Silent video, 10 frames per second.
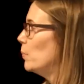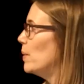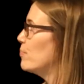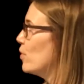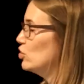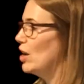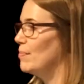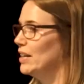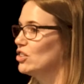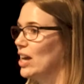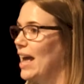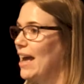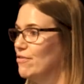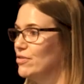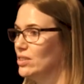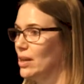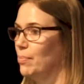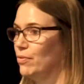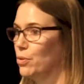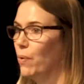We project managed every
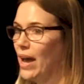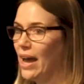step of the